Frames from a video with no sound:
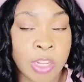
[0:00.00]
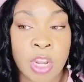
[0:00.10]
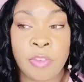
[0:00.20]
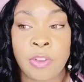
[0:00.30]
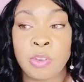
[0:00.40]
And
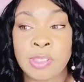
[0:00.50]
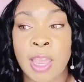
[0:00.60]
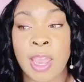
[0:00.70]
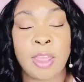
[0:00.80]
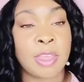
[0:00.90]
if you
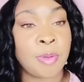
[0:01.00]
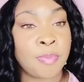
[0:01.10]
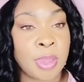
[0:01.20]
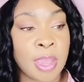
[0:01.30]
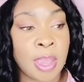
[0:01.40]
say that
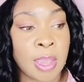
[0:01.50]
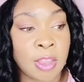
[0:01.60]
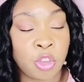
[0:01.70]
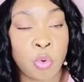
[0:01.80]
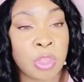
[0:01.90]
doing
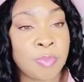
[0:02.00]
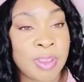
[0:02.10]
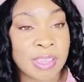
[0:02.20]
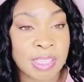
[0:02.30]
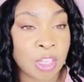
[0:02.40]
the
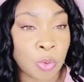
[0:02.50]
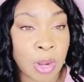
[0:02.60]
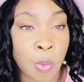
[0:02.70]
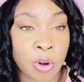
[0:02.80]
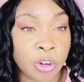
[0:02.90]
BSN is what I
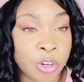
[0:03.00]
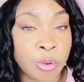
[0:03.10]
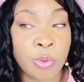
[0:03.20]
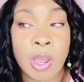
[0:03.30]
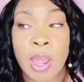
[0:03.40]
want to do,